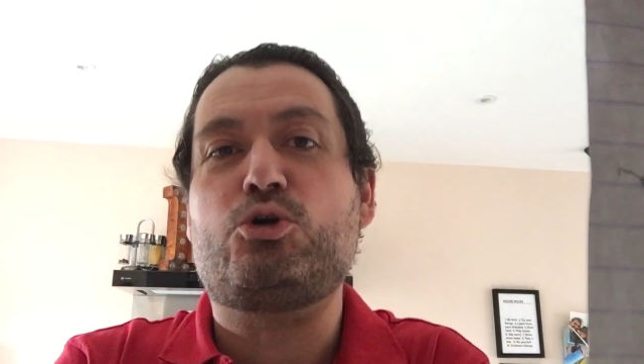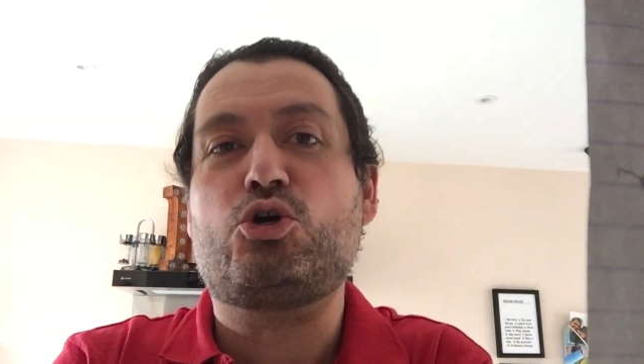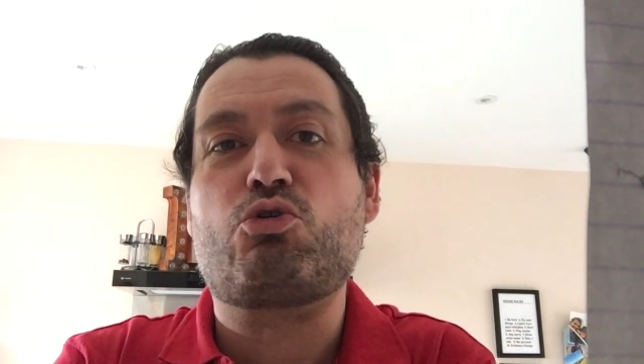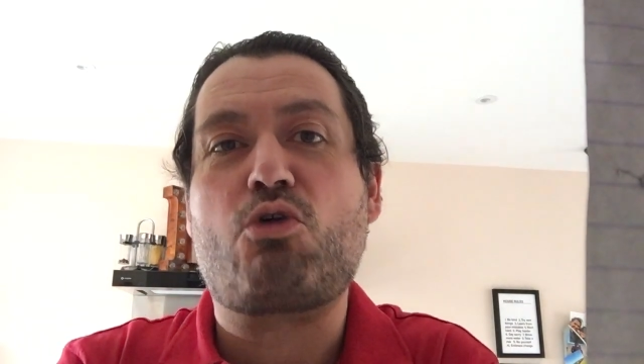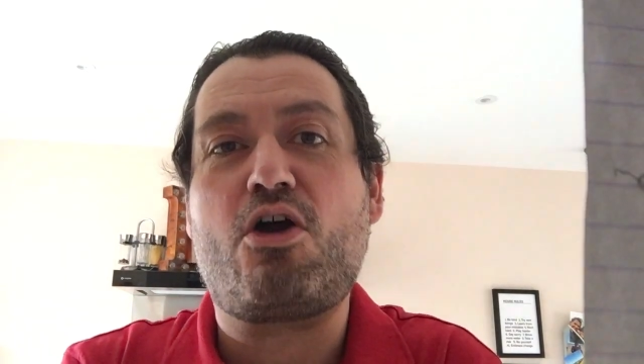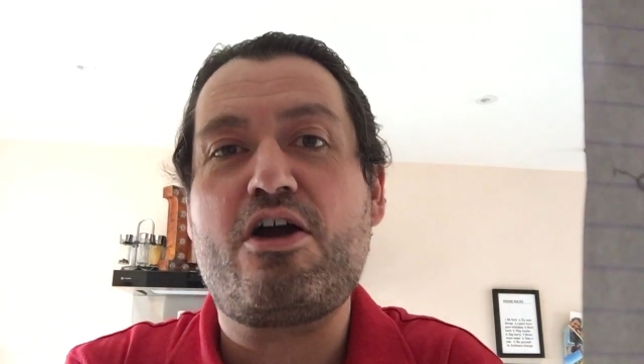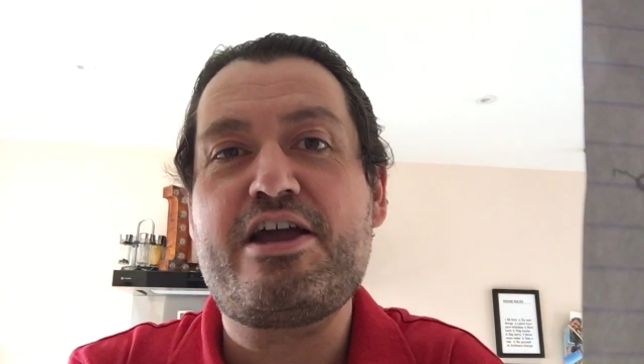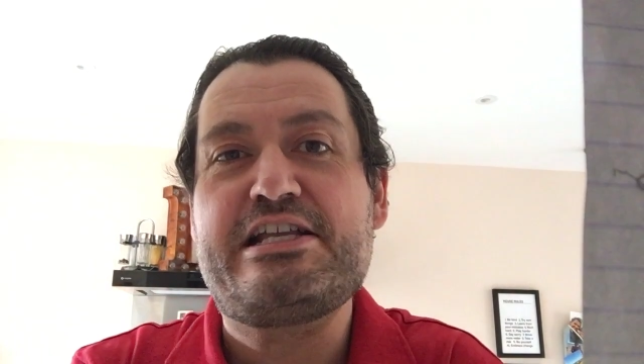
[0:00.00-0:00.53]

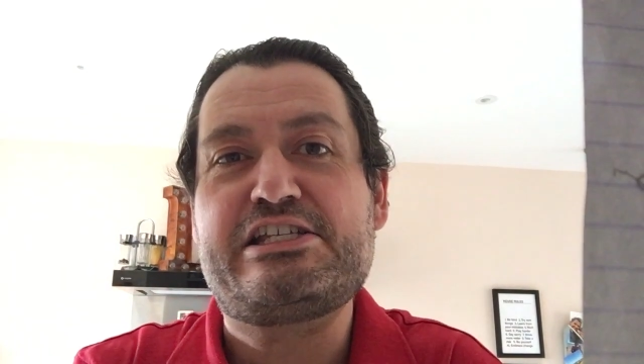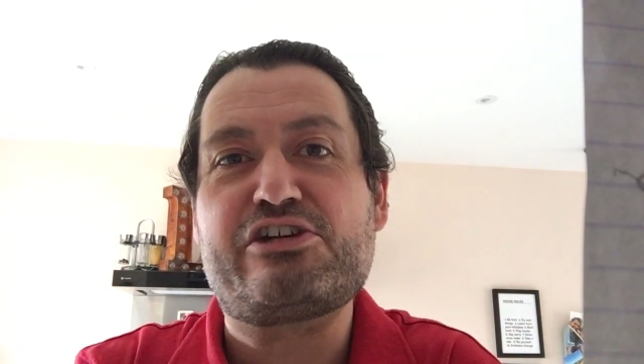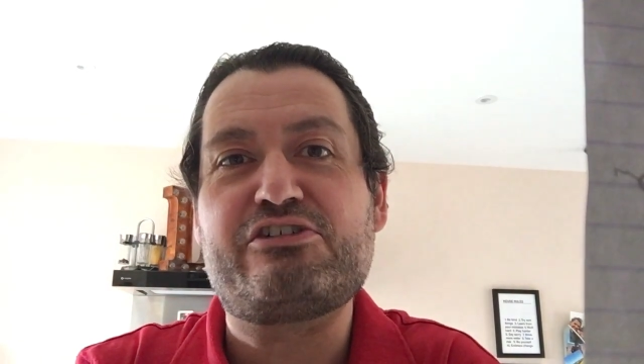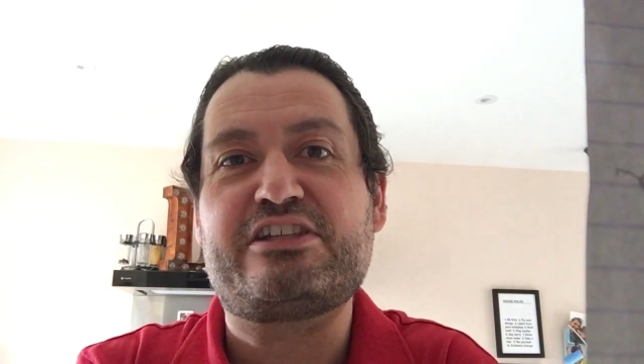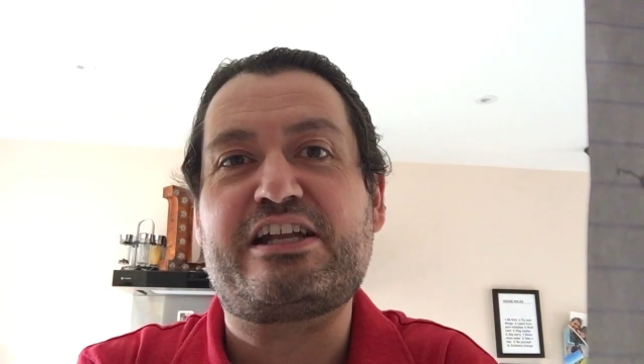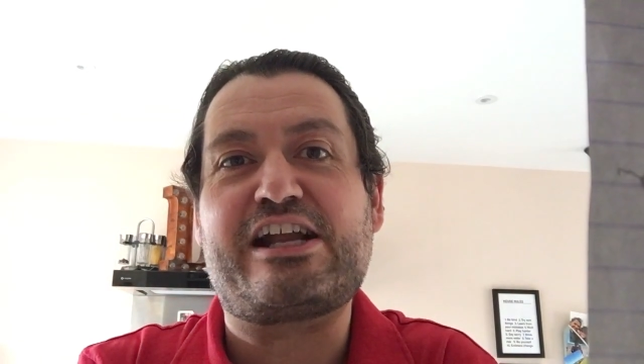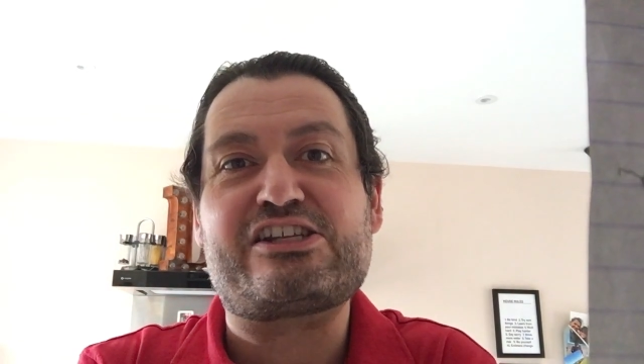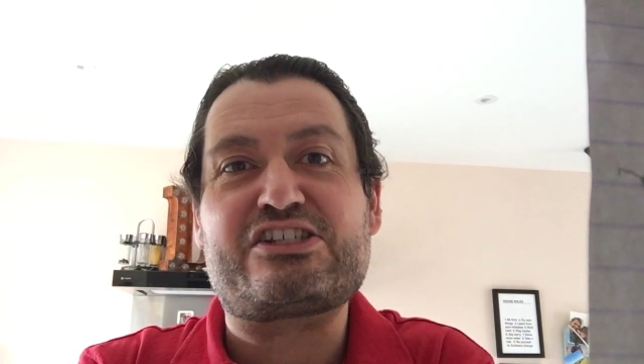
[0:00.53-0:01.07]
crying
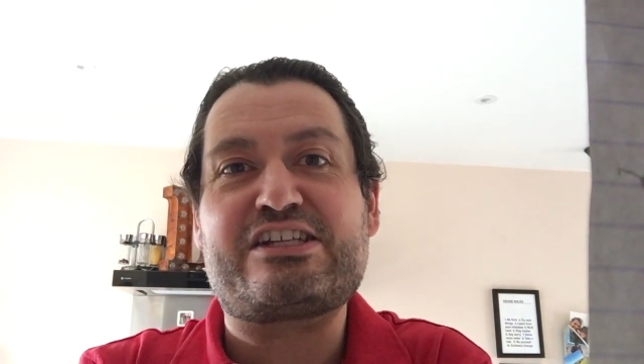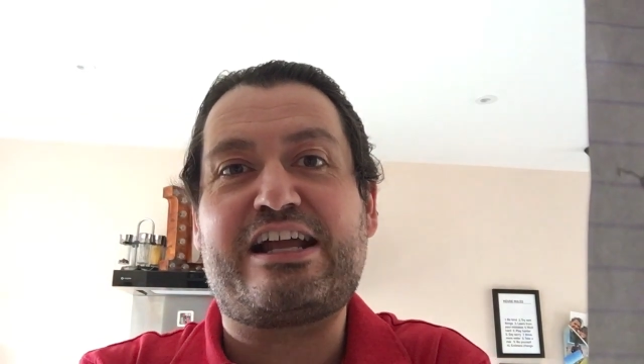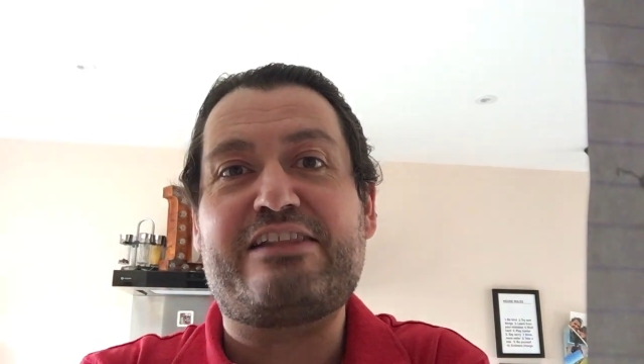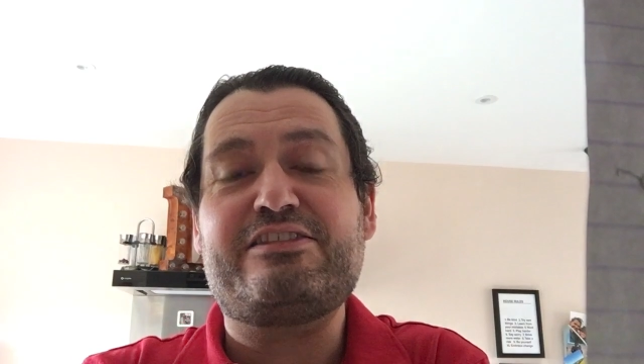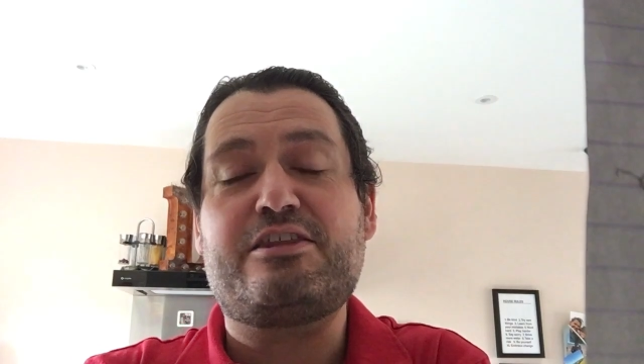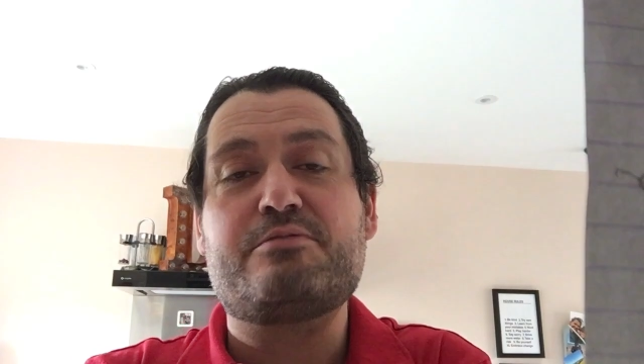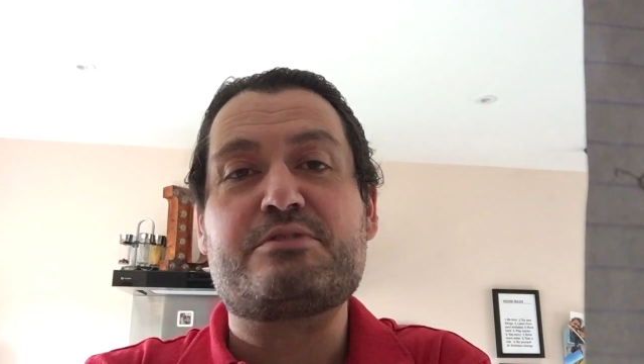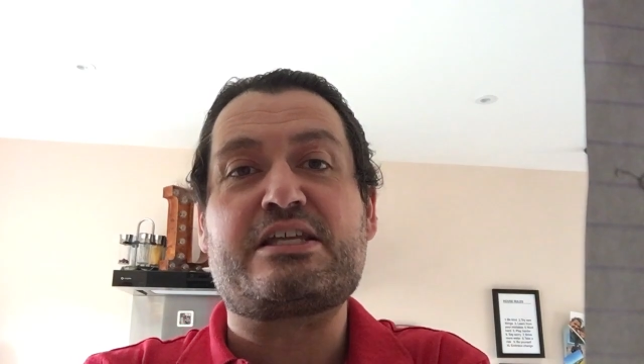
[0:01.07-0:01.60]
during the national
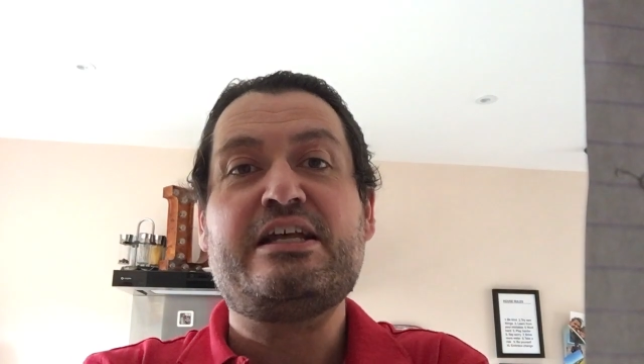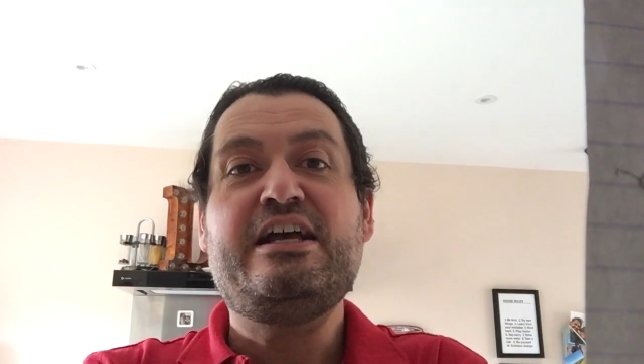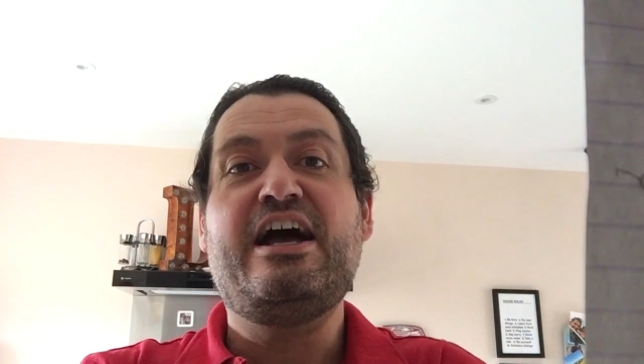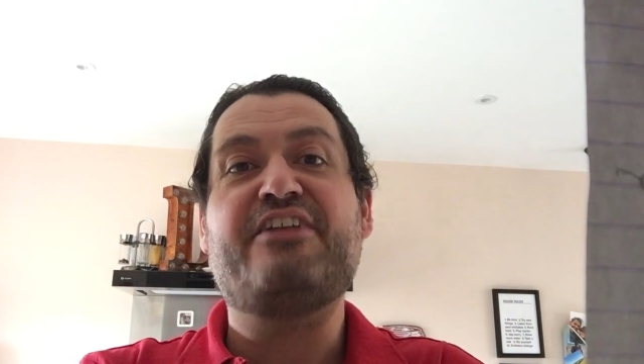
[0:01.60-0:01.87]
anthems.